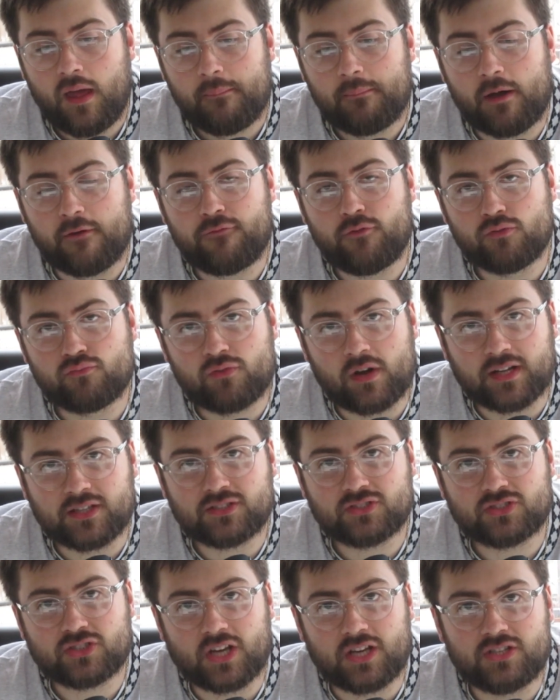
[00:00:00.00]
but I thought
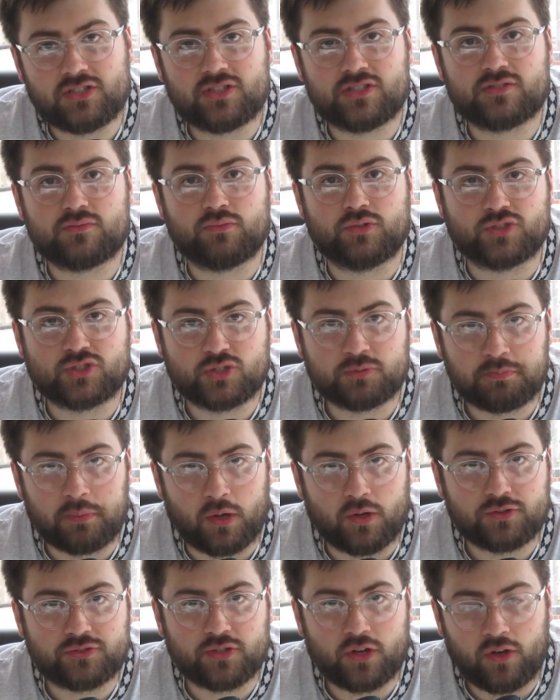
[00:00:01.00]
Reading's changes were
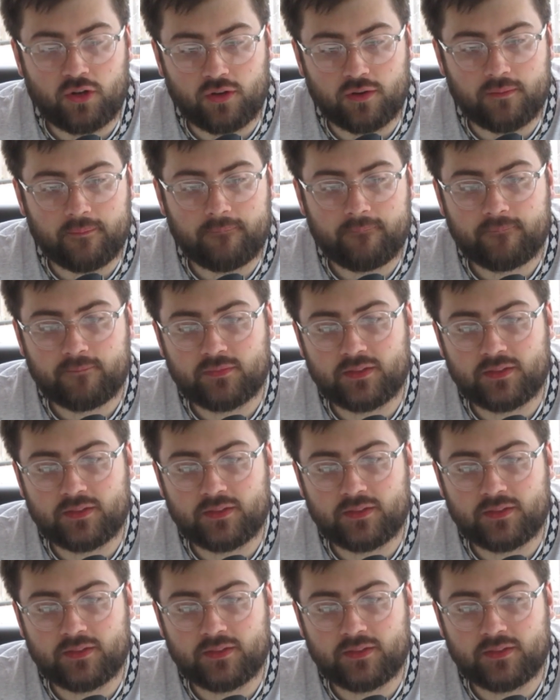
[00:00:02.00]
spot on.